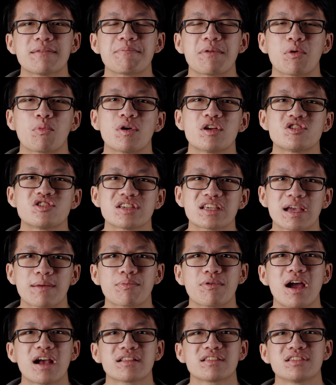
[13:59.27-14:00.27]
but once you get
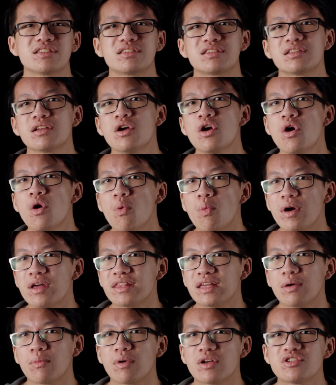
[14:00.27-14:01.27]
practice with
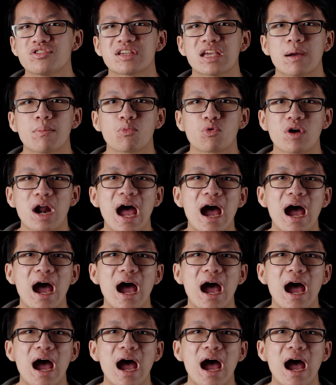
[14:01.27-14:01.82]
it, once you get more